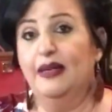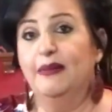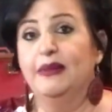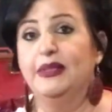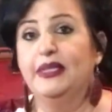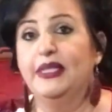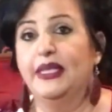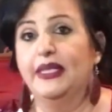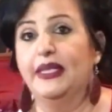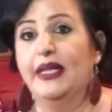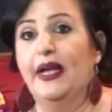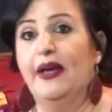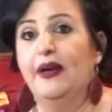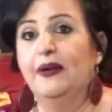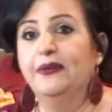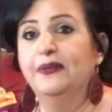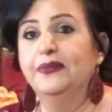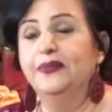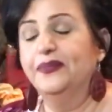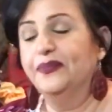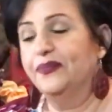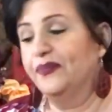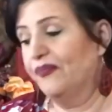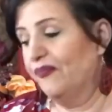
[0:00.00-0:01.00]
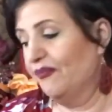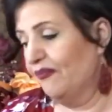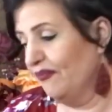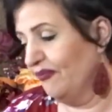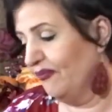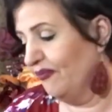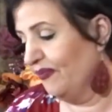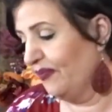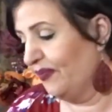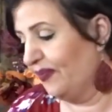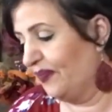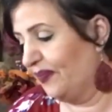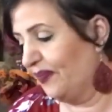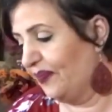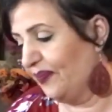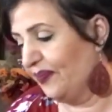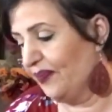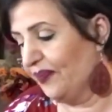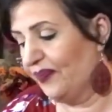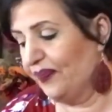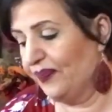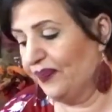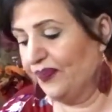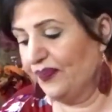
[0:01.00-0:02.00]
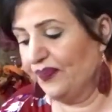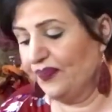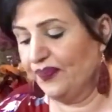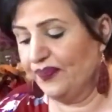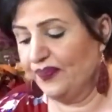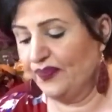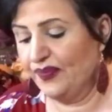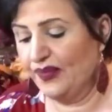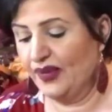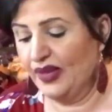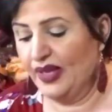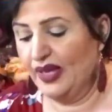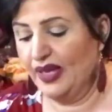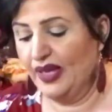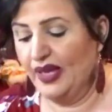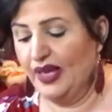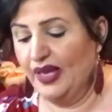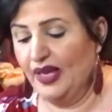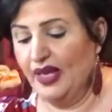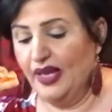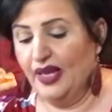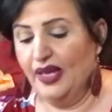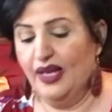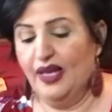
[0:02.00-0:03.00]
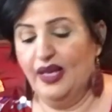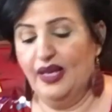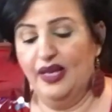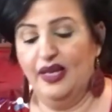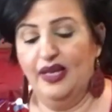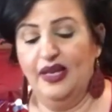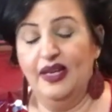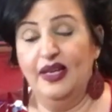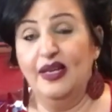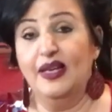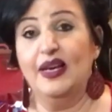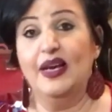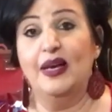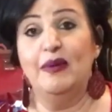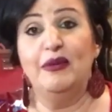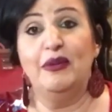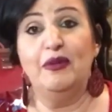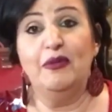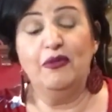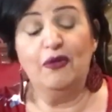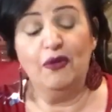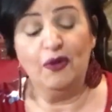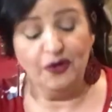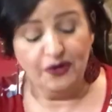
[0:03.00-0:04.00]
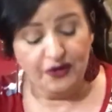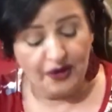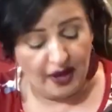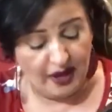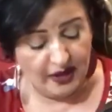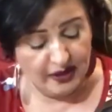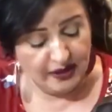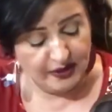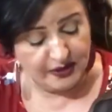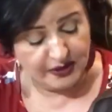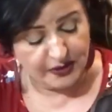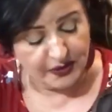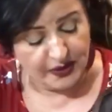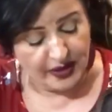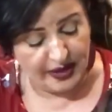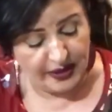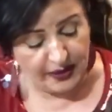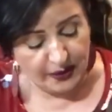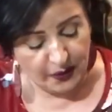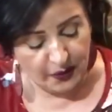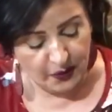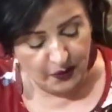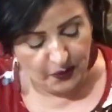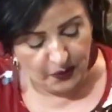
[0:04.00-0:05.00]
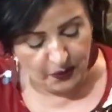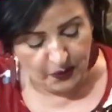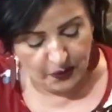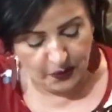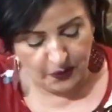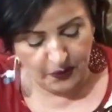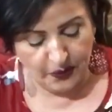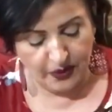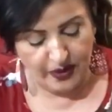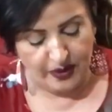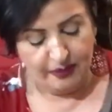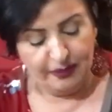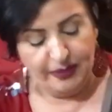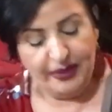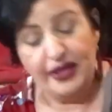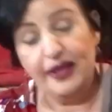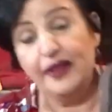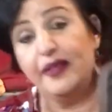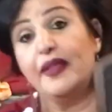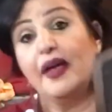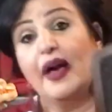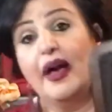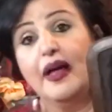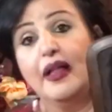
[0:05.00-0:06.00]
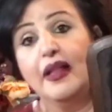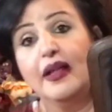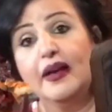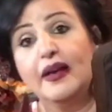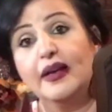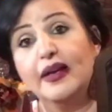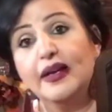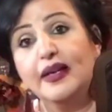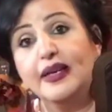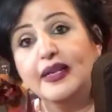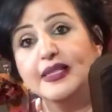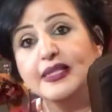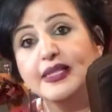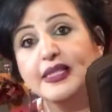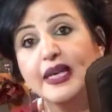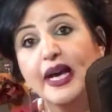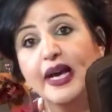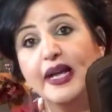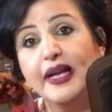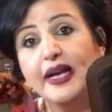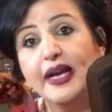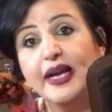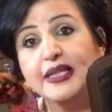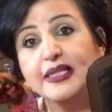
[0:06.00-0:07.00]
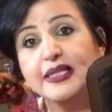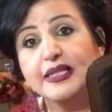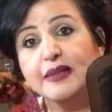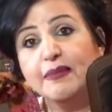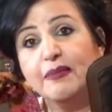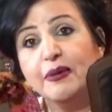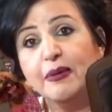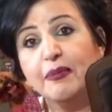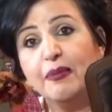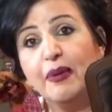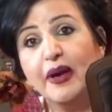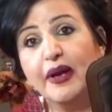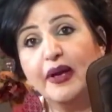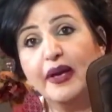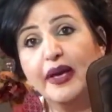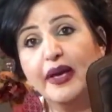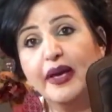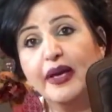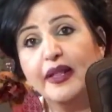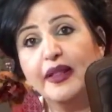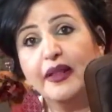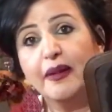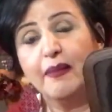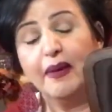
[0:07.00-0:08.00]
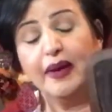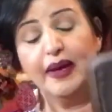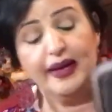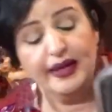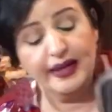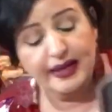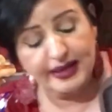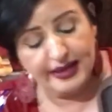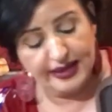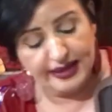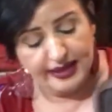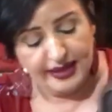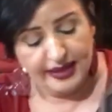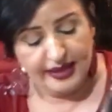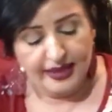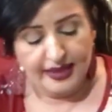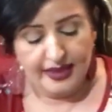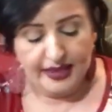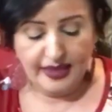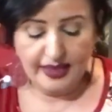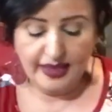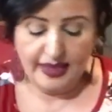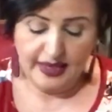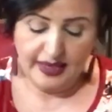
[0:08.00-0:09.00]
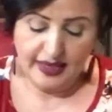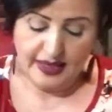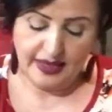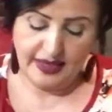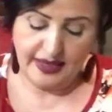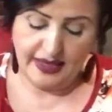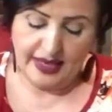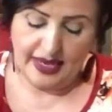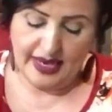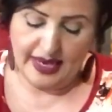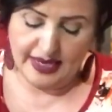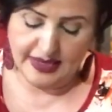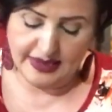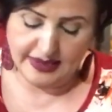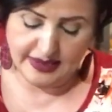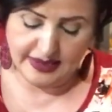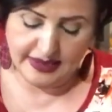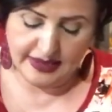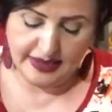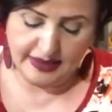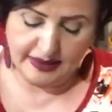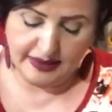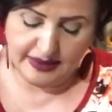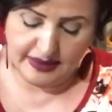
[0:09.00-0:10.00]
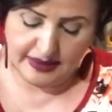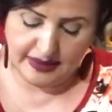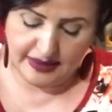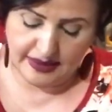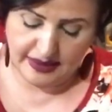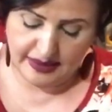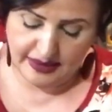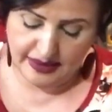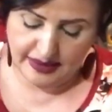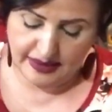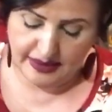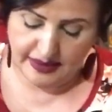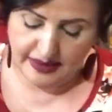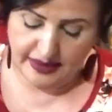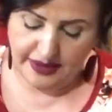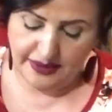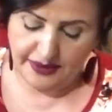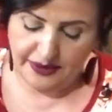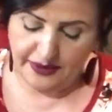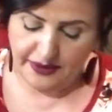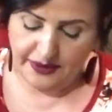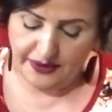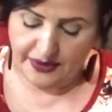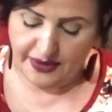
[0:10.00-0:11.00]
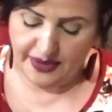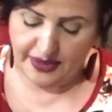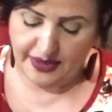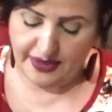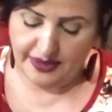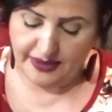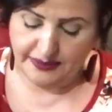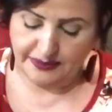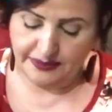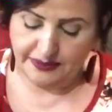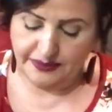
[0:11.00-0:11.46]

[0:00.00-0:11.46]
take that. I mean, four dollars, right? Who who can beat that? Look, inside it has zipper pocket in the back. It has the uh, leather uh,